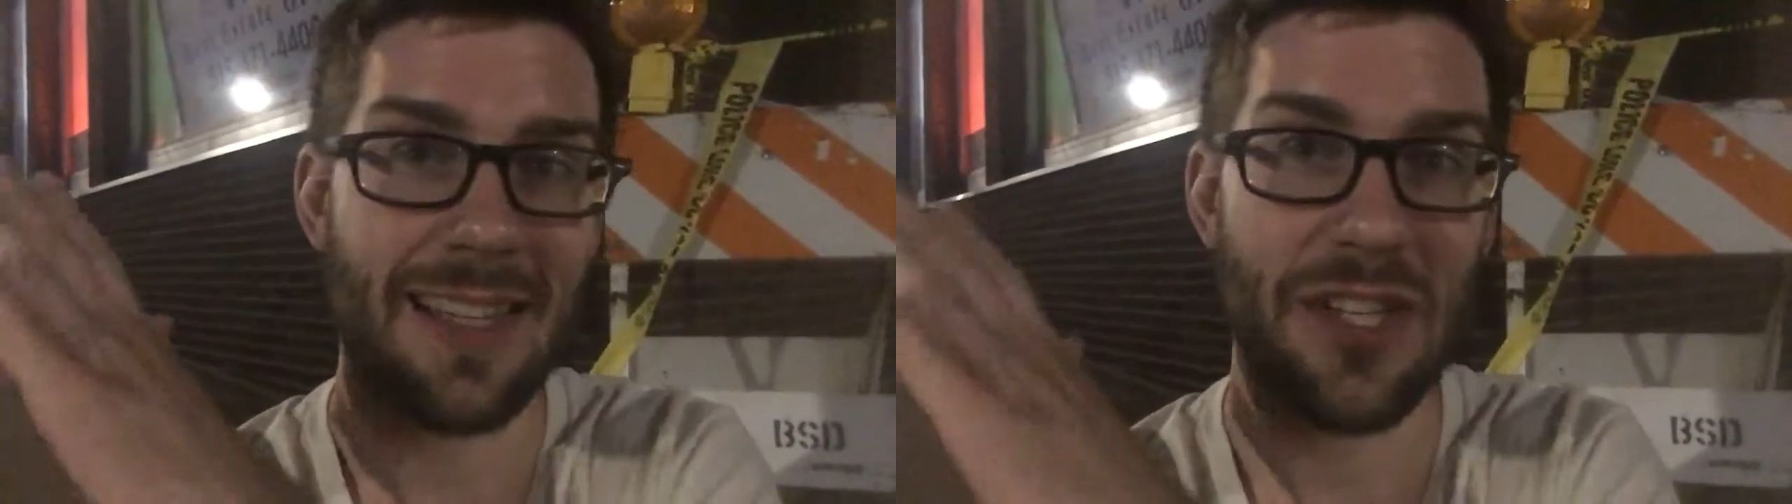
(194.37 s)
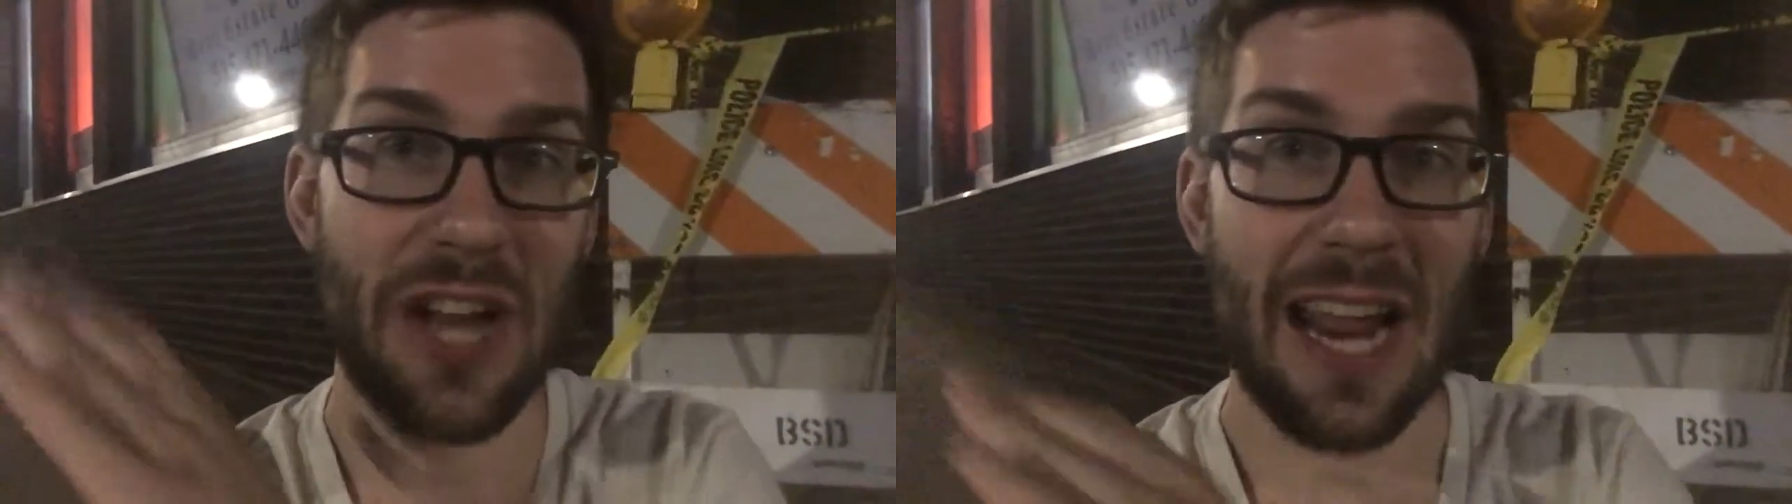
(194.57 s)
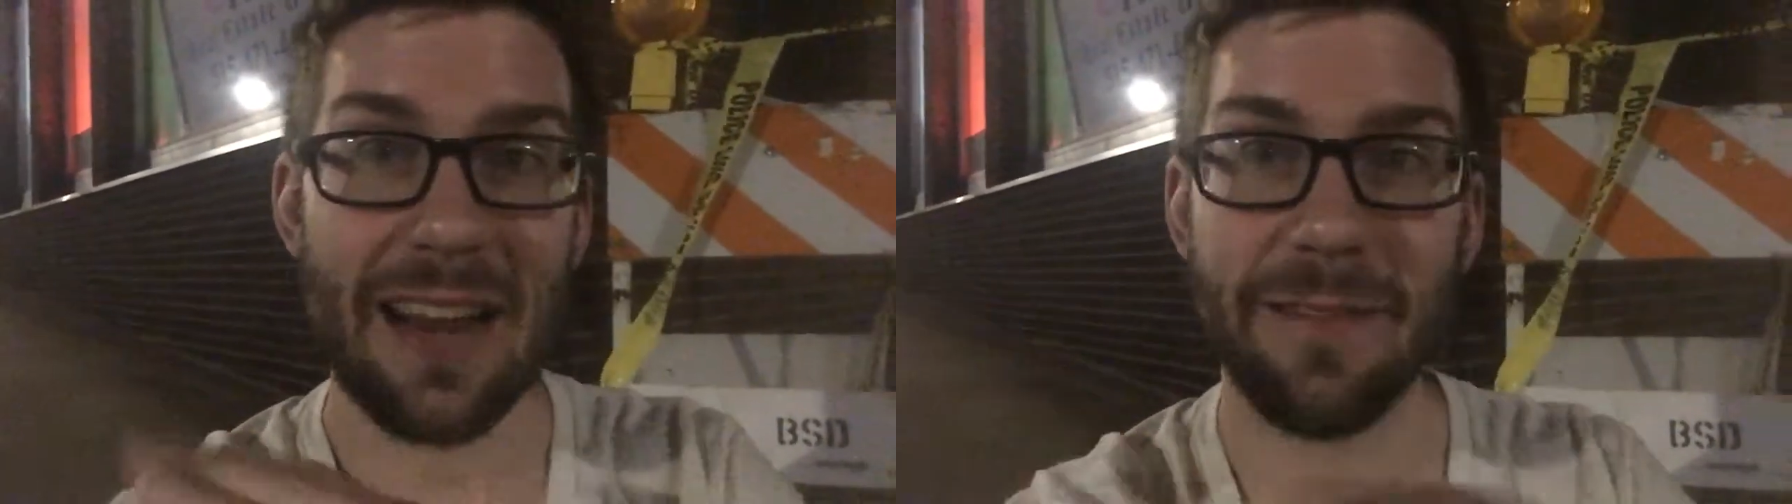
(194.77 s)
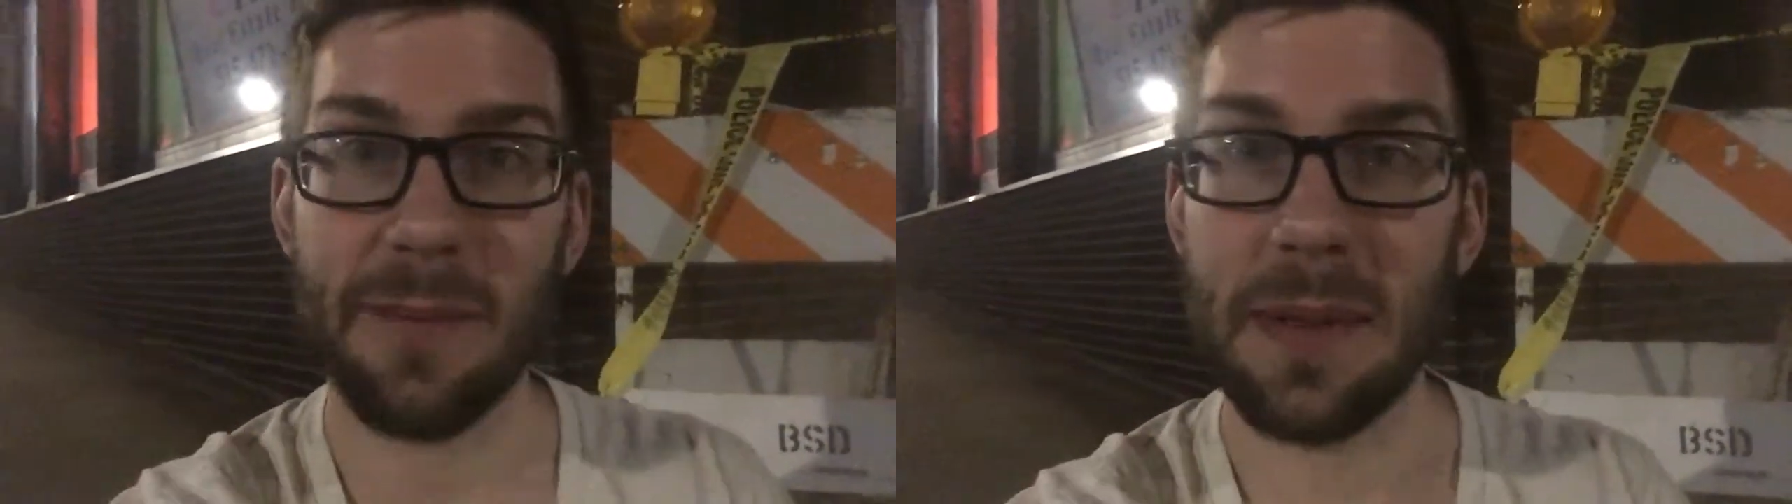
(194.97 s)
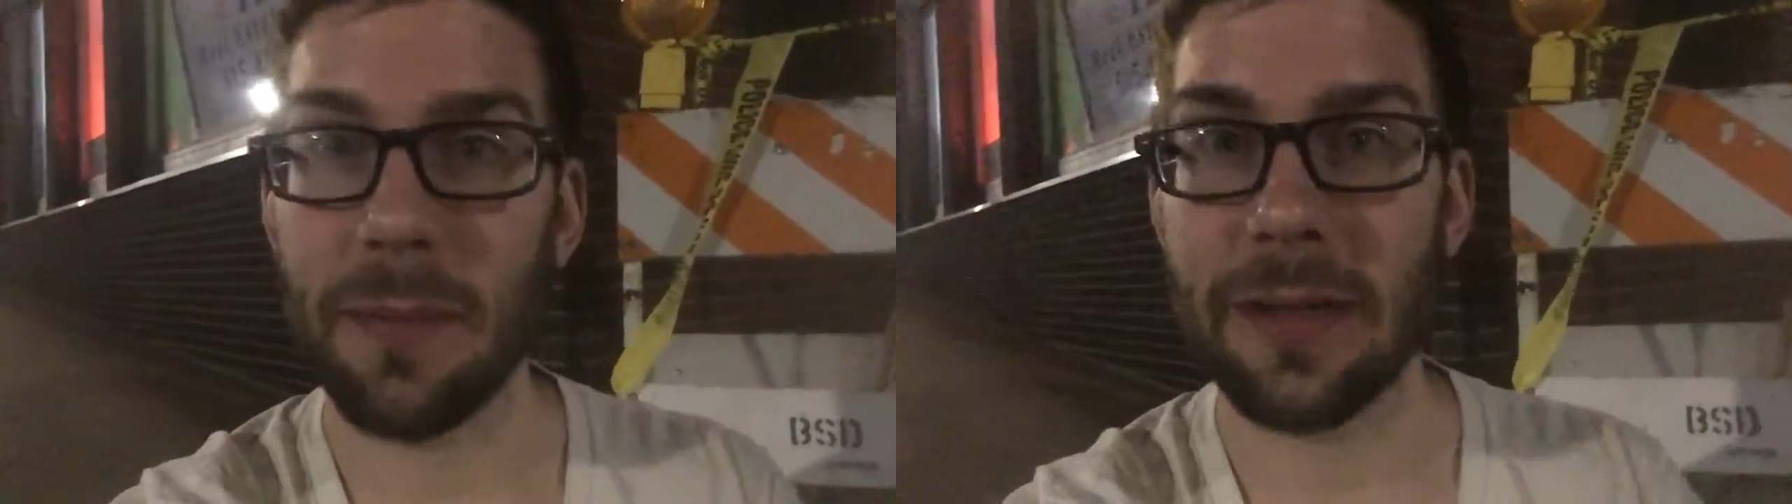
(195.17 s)
chain
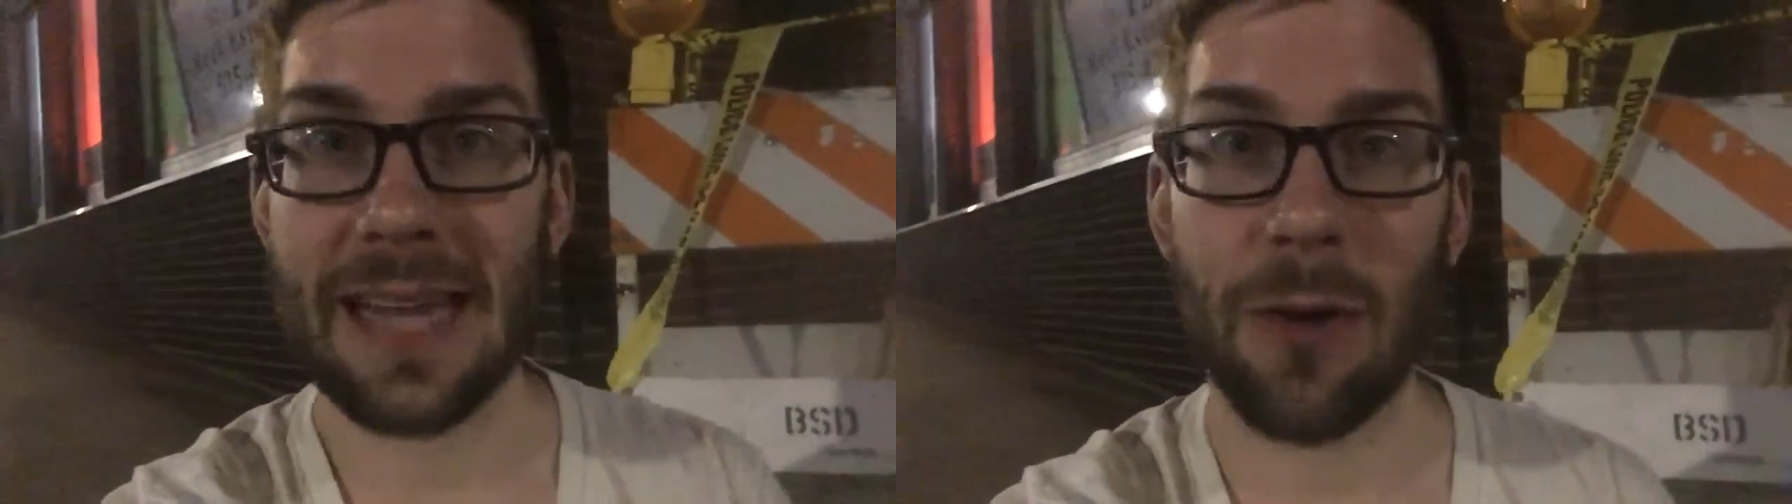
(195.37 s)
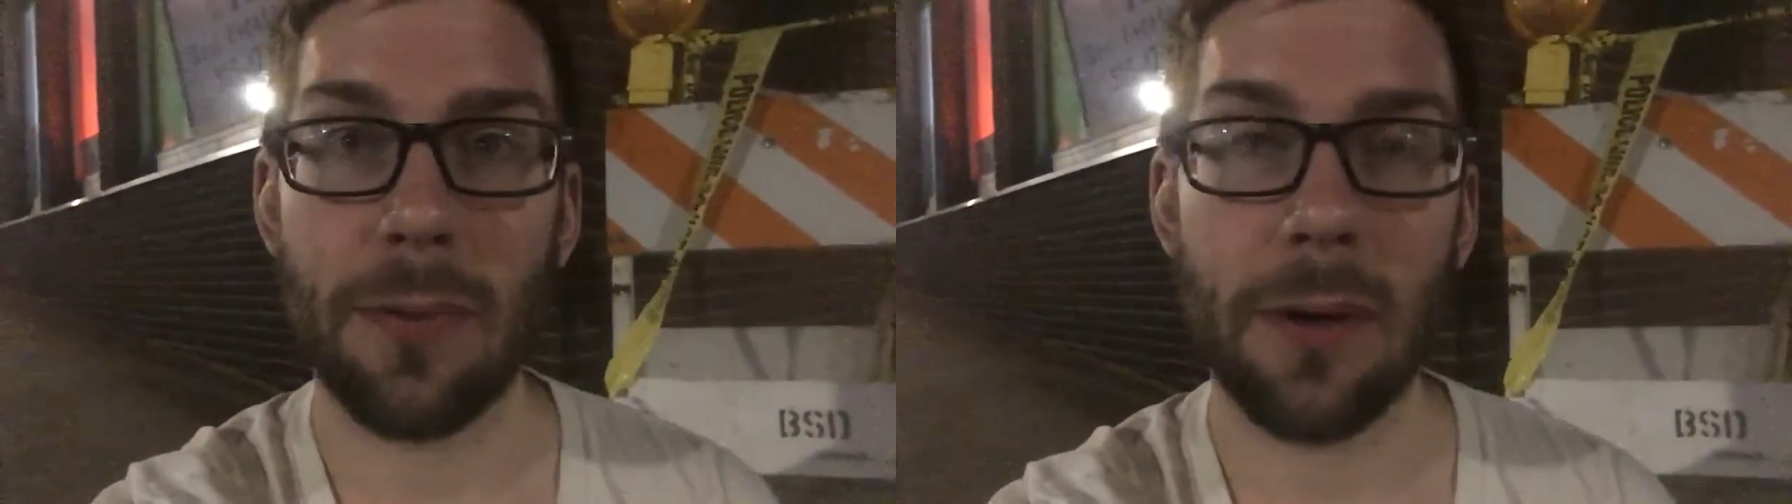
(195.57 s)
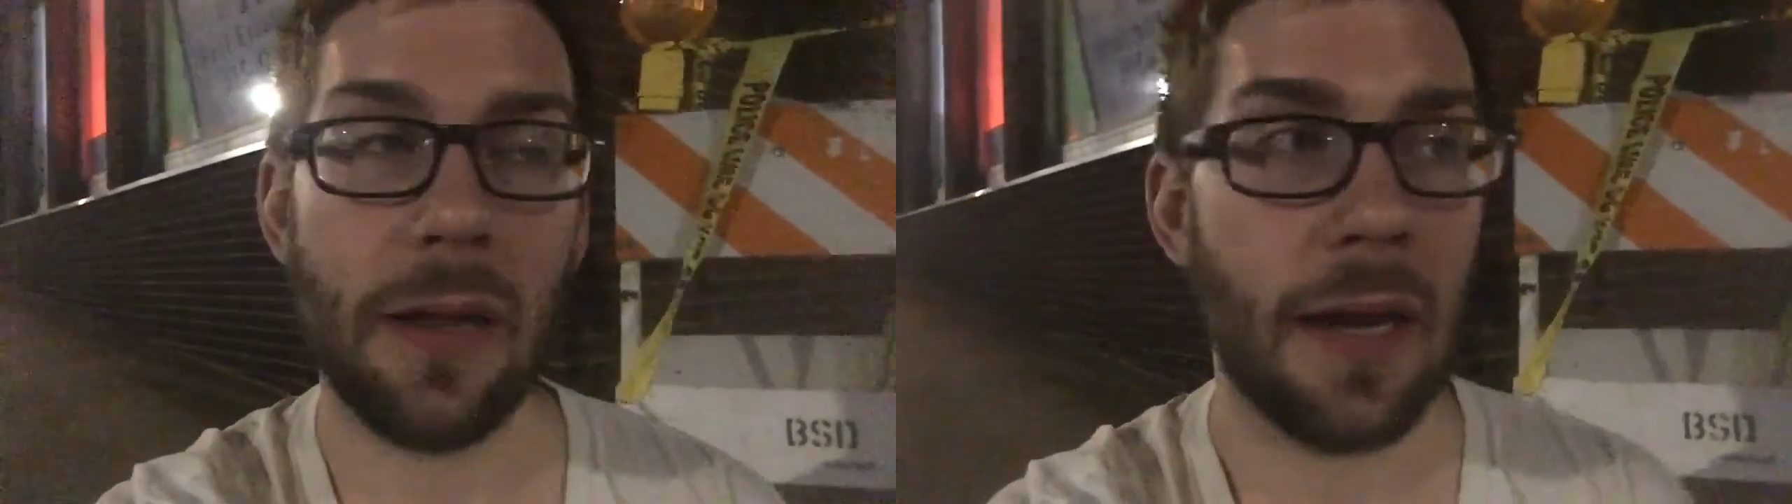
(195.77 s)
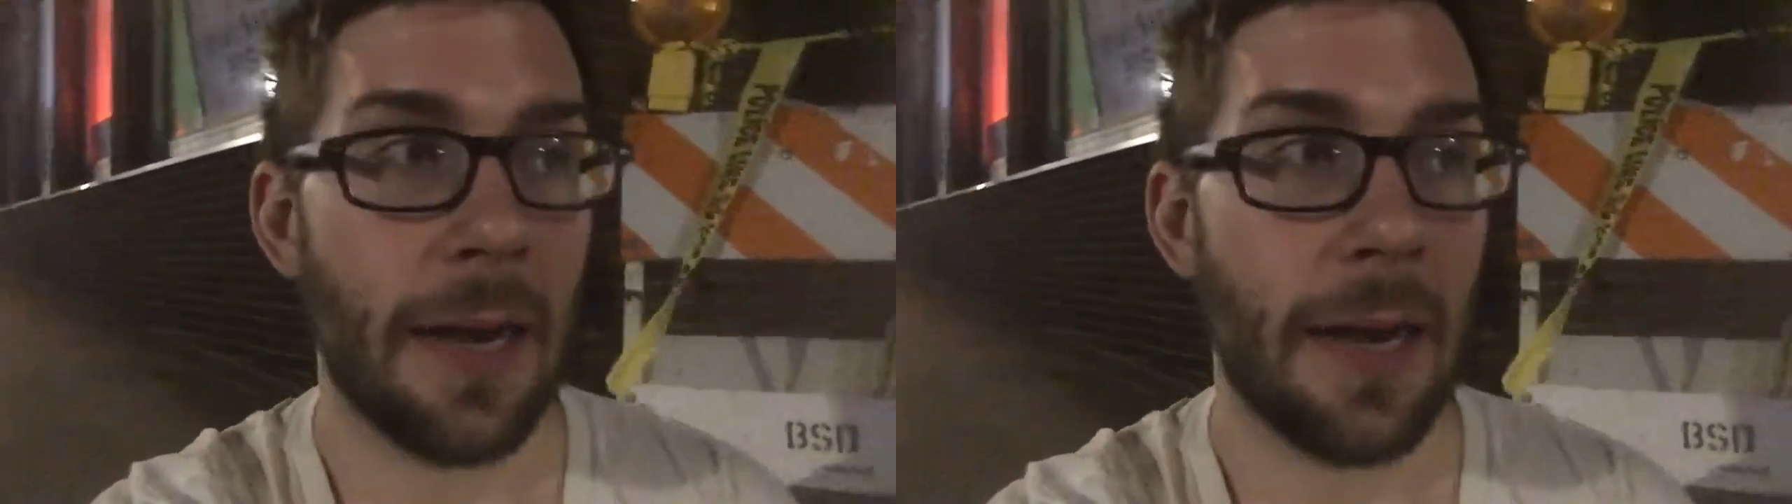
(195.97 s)
from input to output,